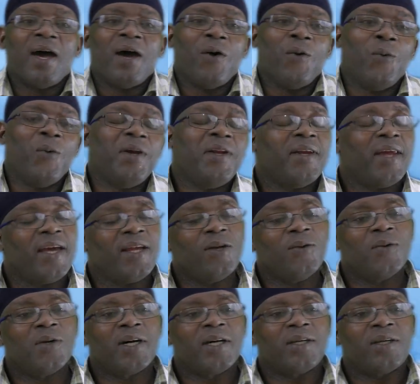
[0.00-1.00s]
when I
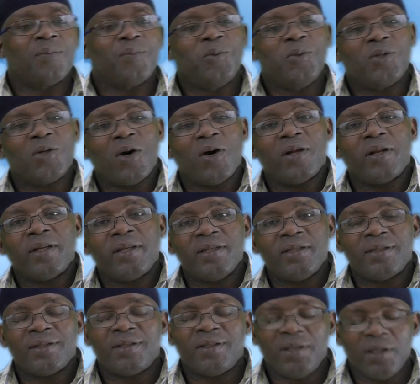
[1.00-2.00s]
put all
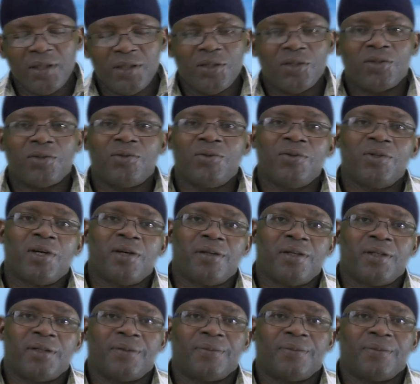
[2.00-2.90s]
these things together,